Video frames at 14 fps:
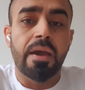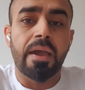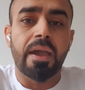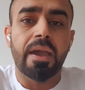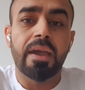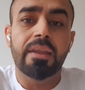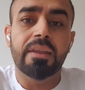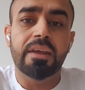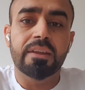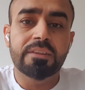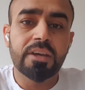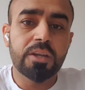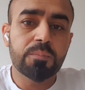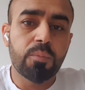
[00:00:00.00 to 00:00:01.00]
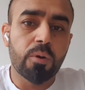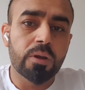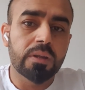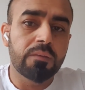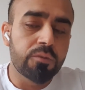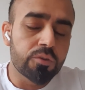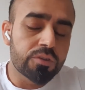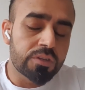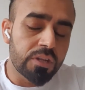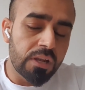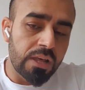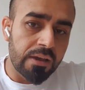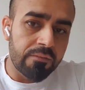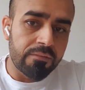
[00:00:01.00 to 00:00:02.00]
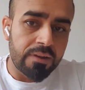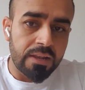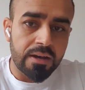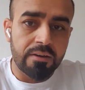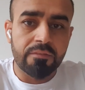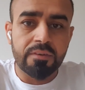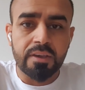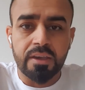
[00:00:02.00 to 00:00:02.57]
And at that point, if you still have love,